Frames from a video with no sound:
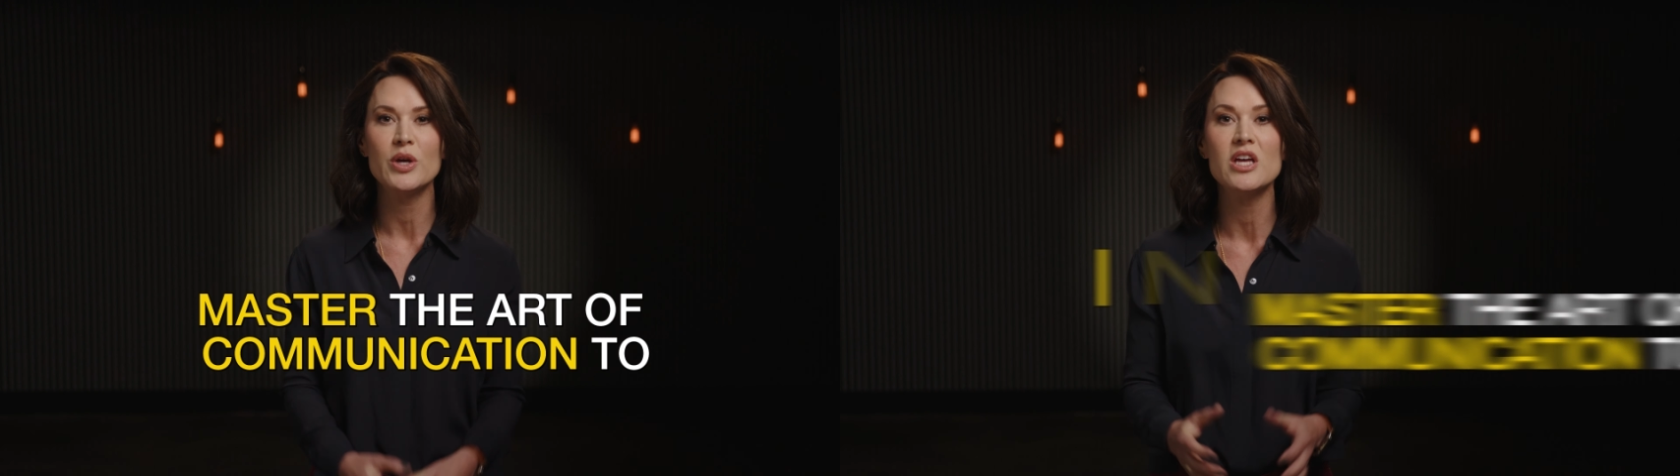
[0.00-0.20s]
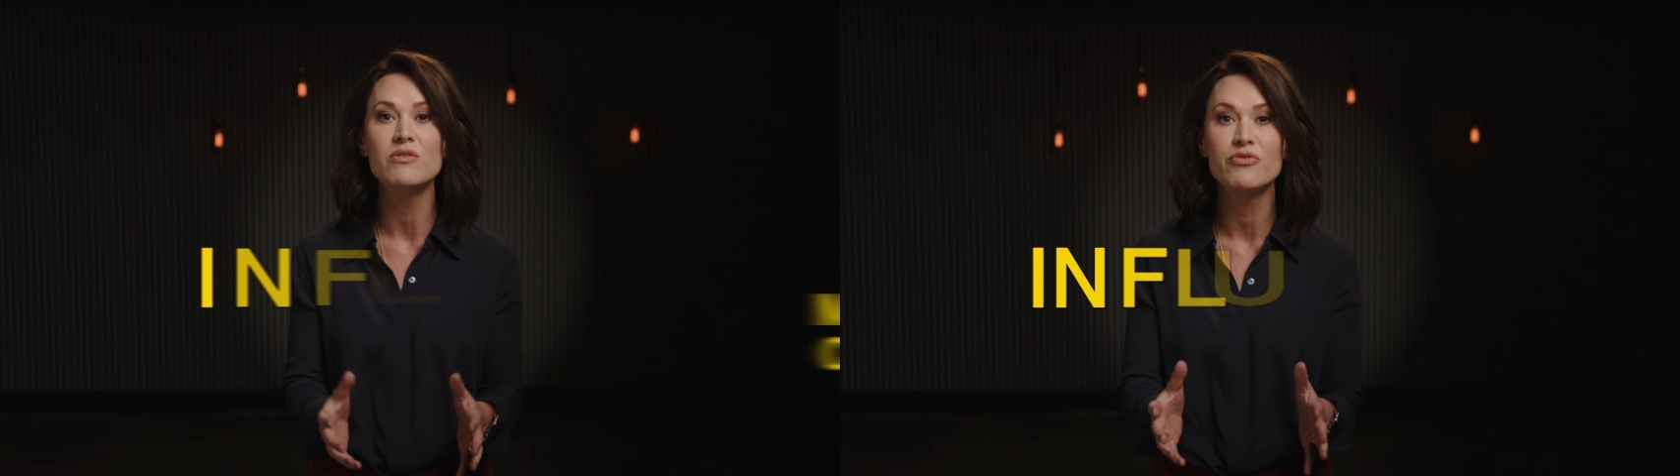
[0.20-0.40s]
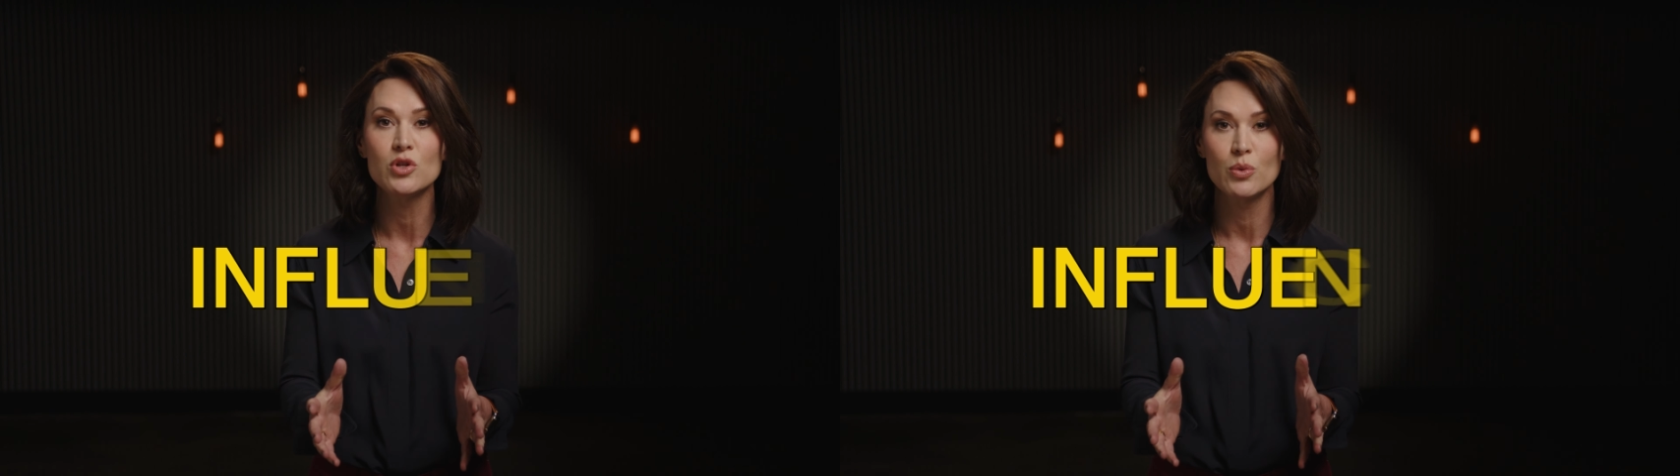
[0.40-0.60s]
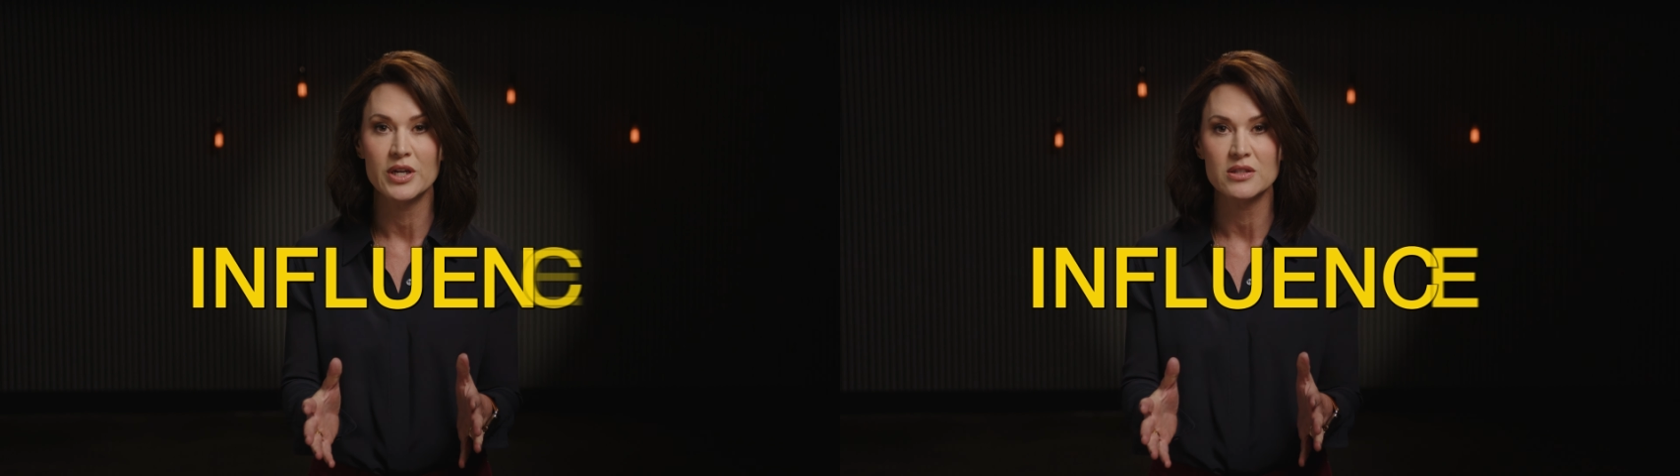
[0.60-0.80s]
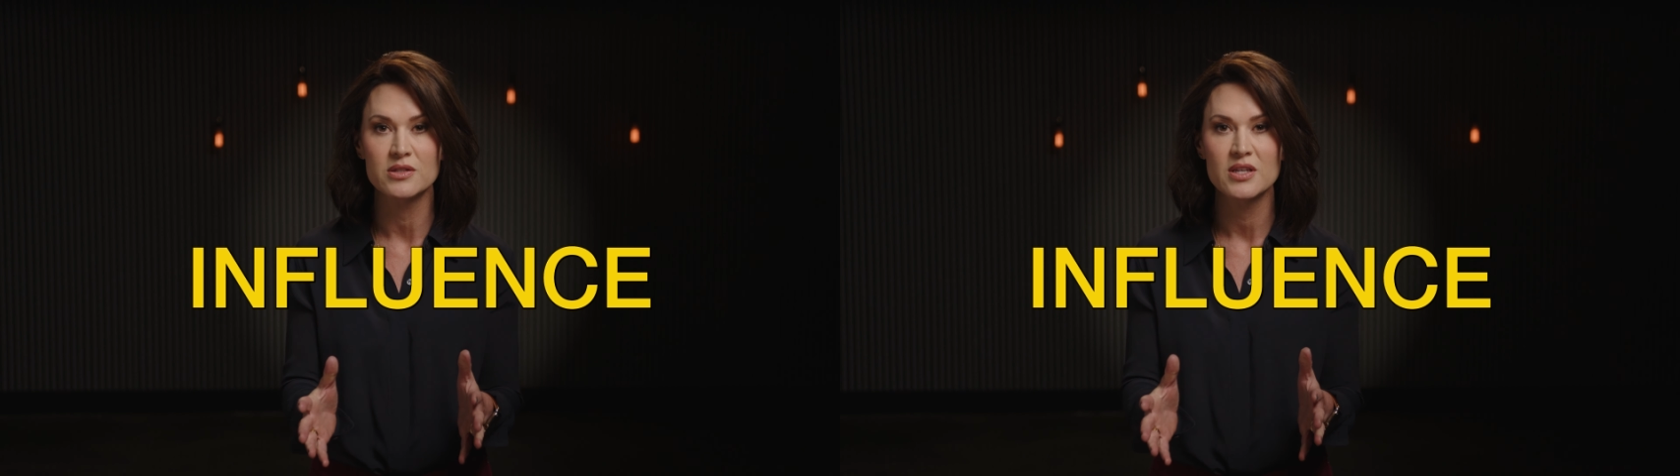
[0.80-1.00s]

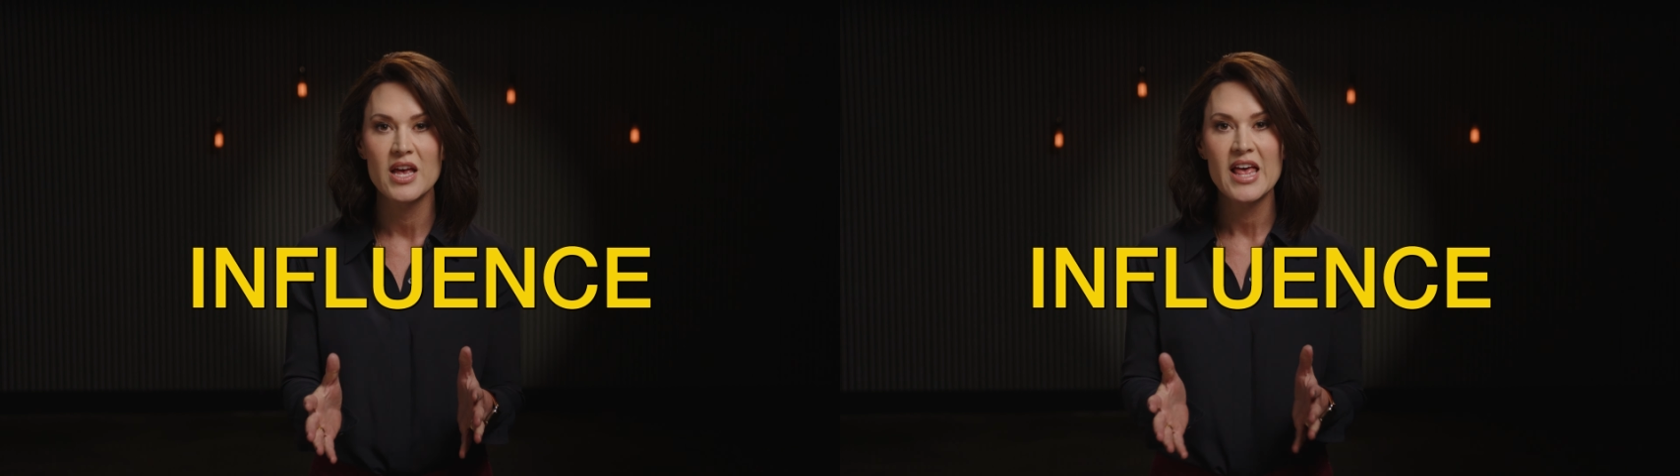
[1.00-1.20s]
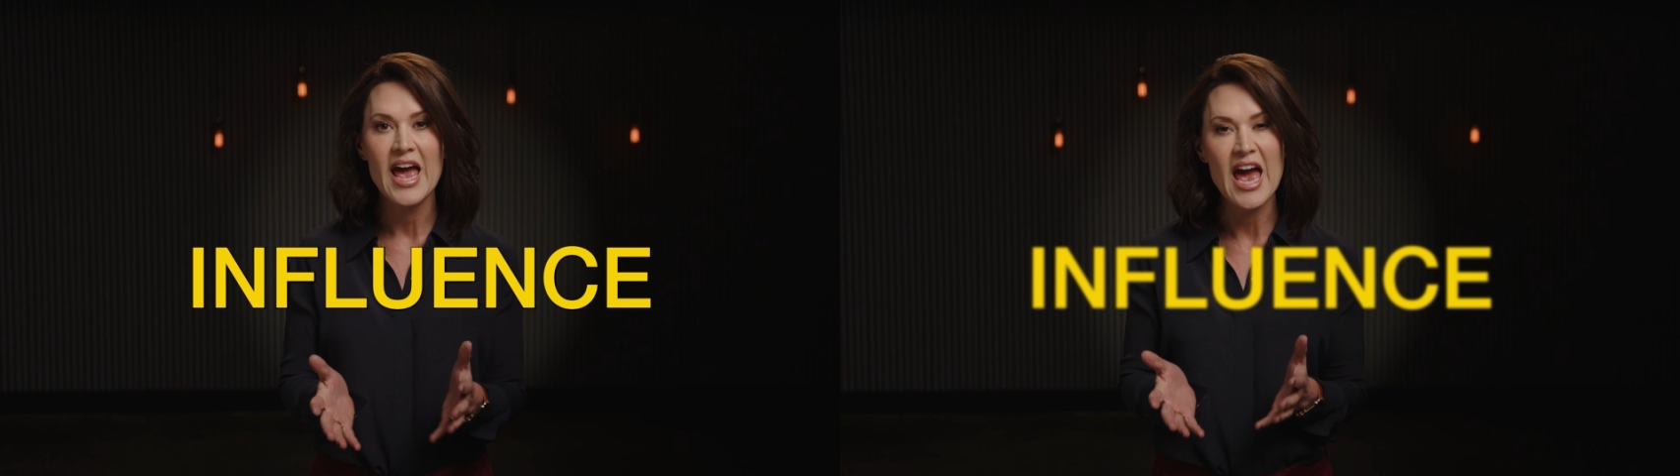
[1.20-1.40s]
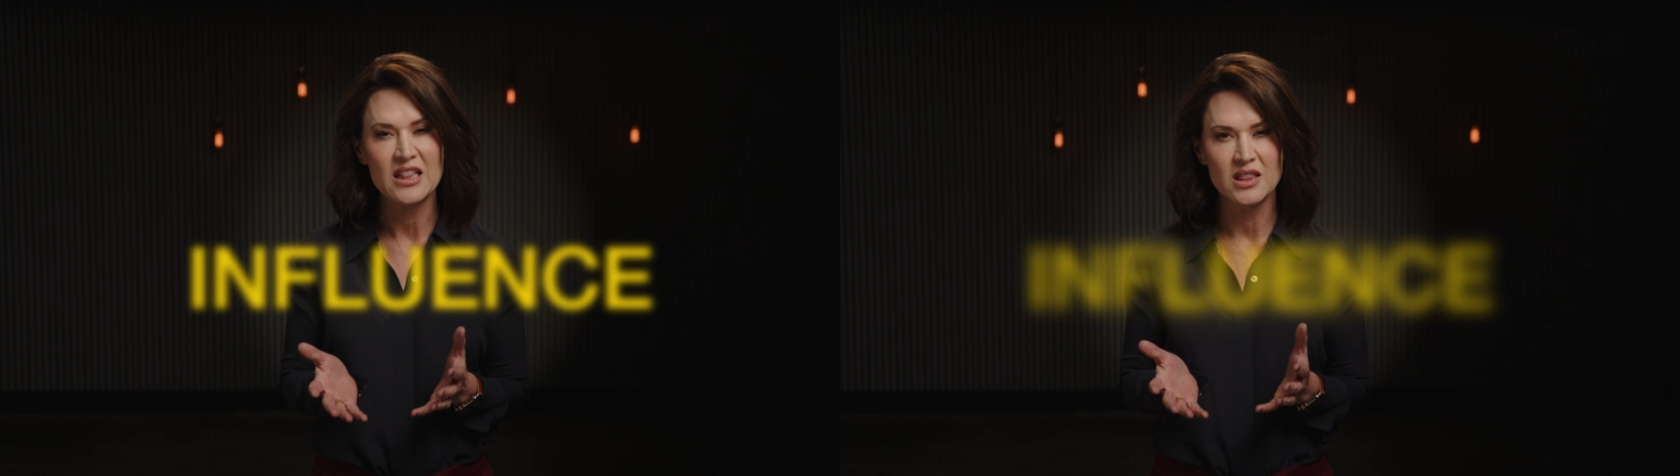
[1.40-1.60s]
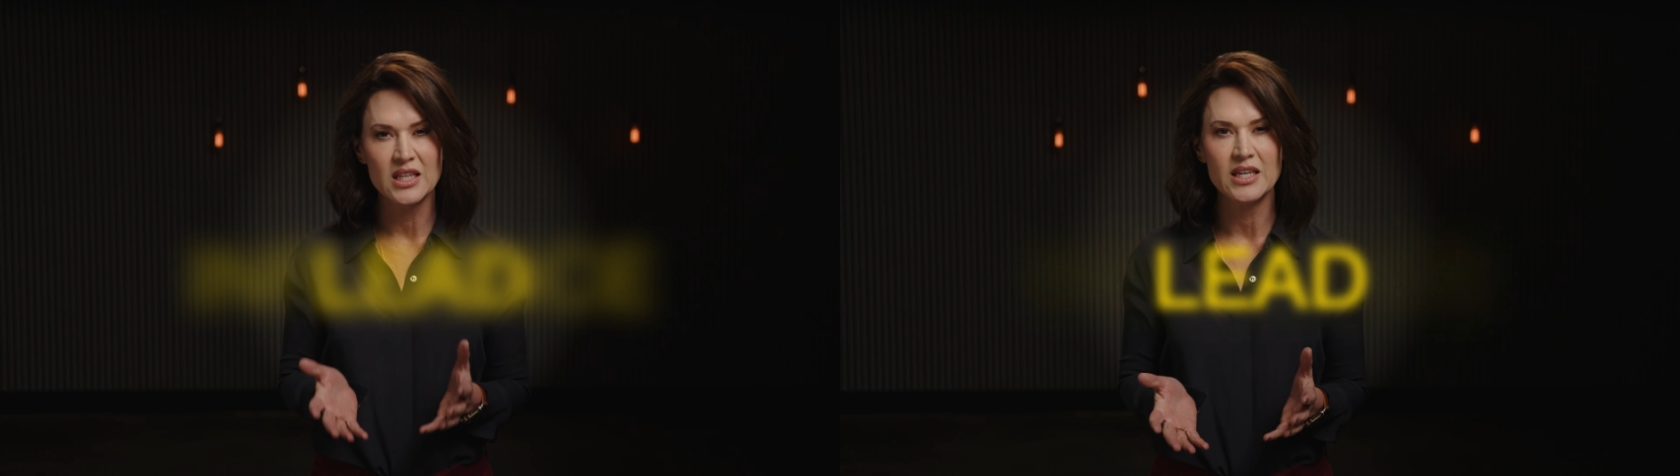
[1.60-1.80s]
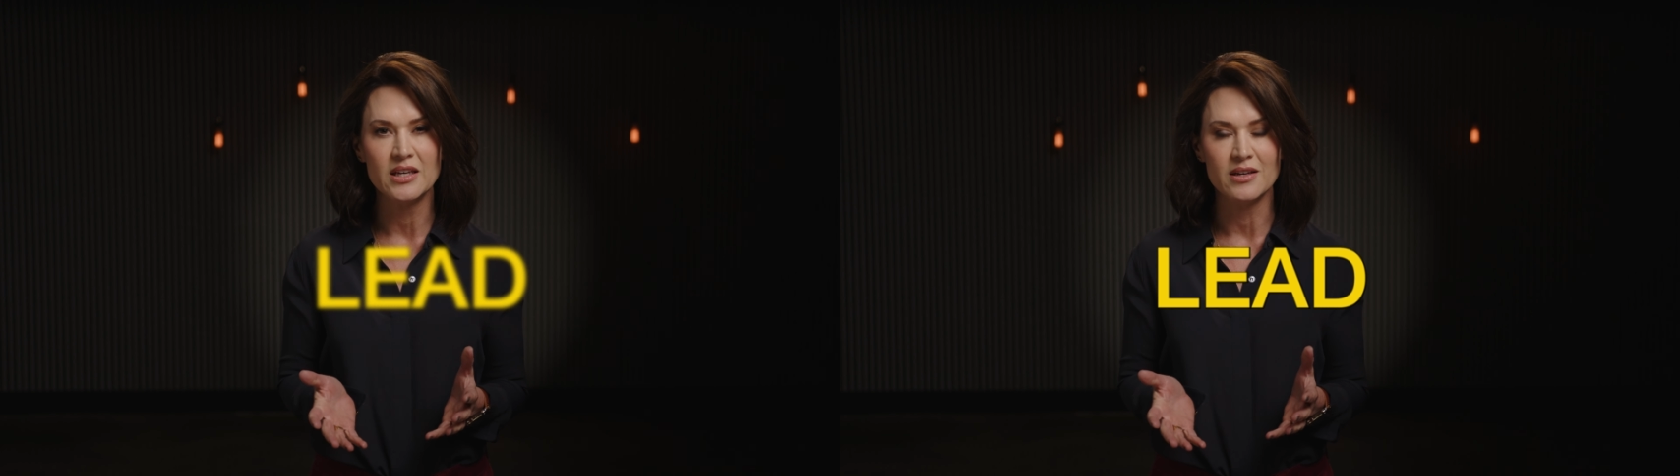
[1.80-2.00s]
influence and
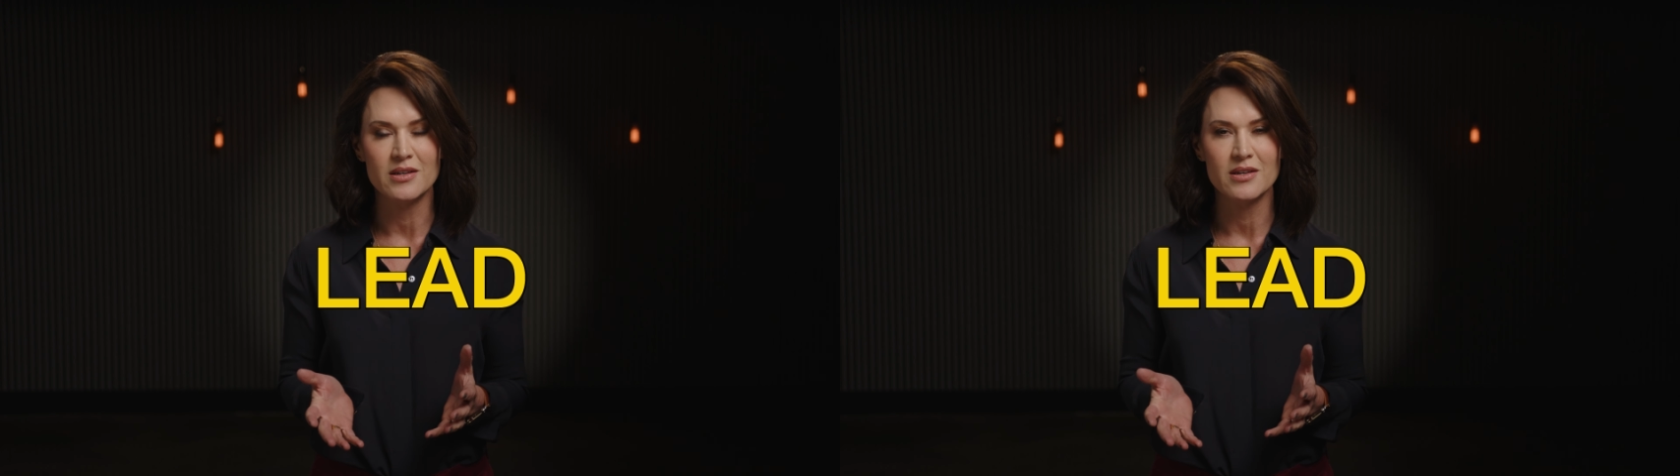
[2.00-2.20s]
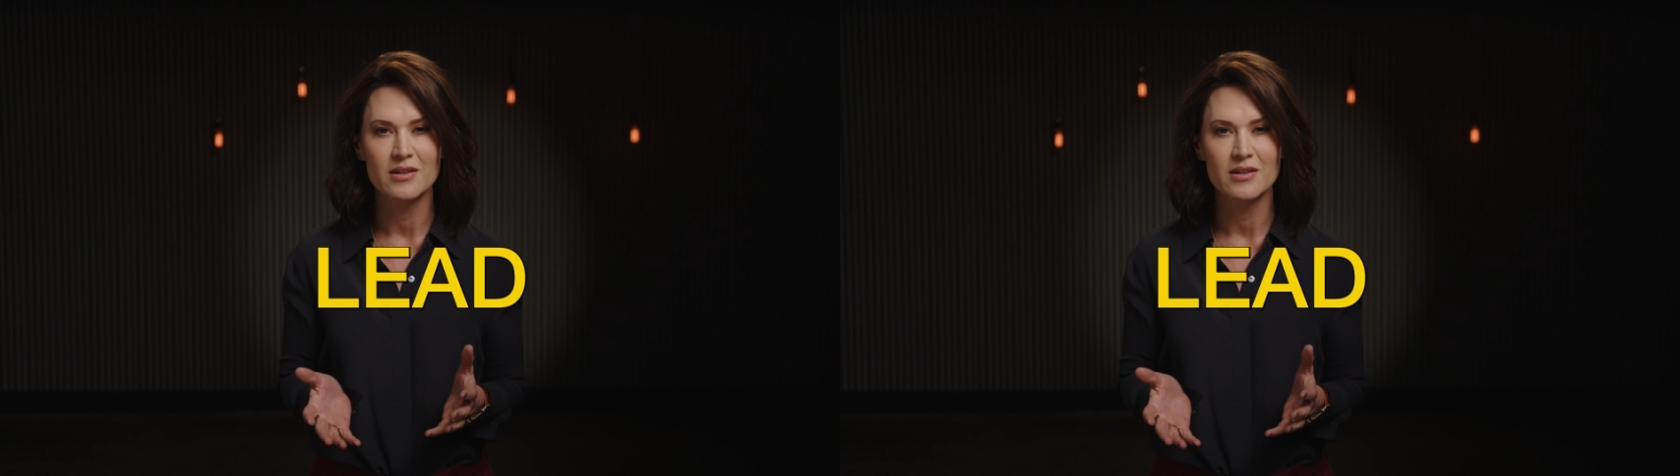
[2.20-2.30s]
lead.